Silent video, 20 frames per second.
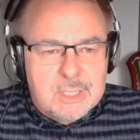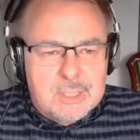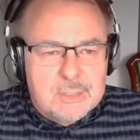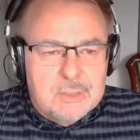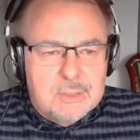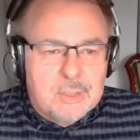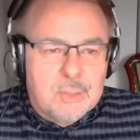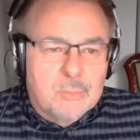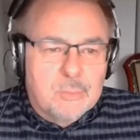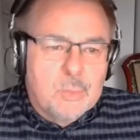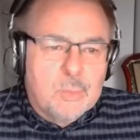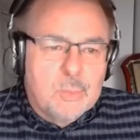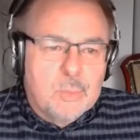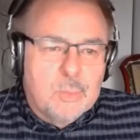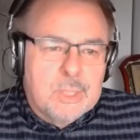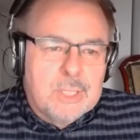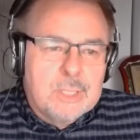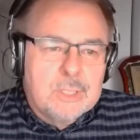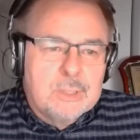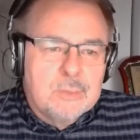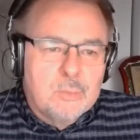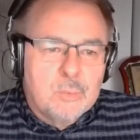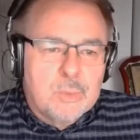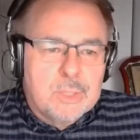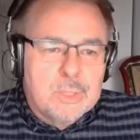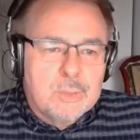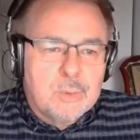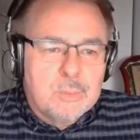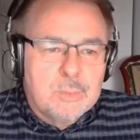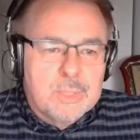you know, we
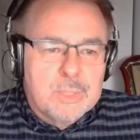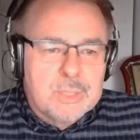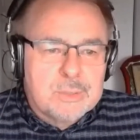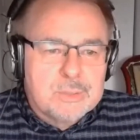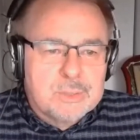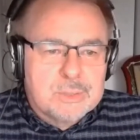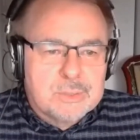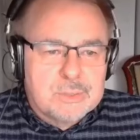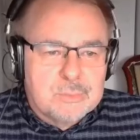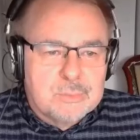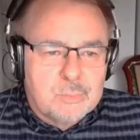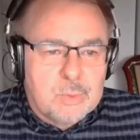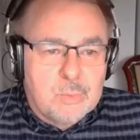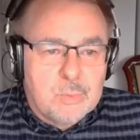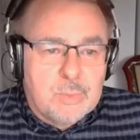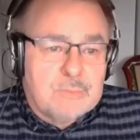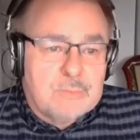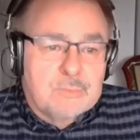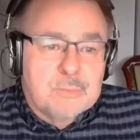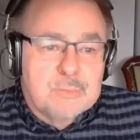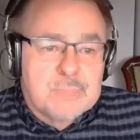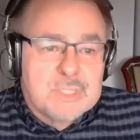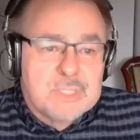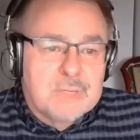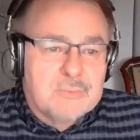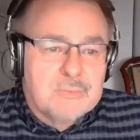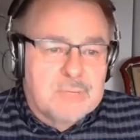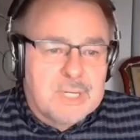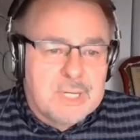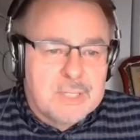went
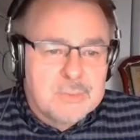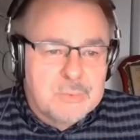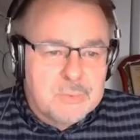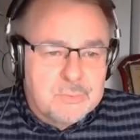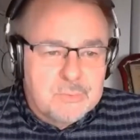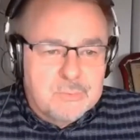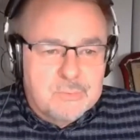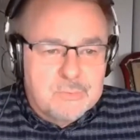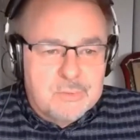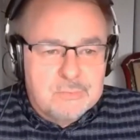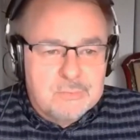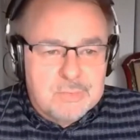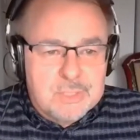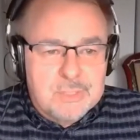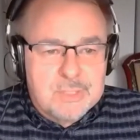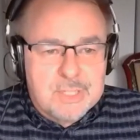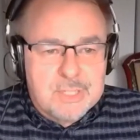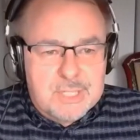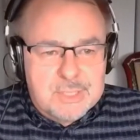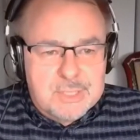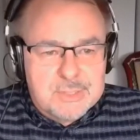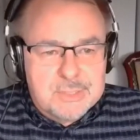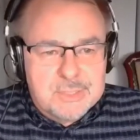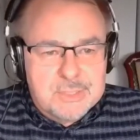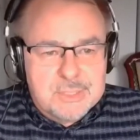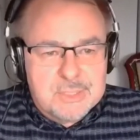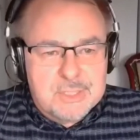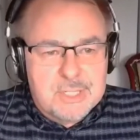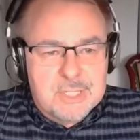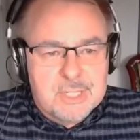from
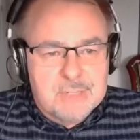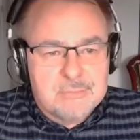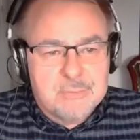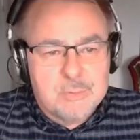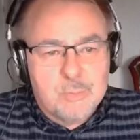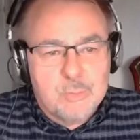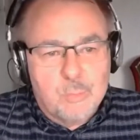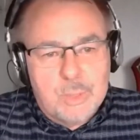750,000 staff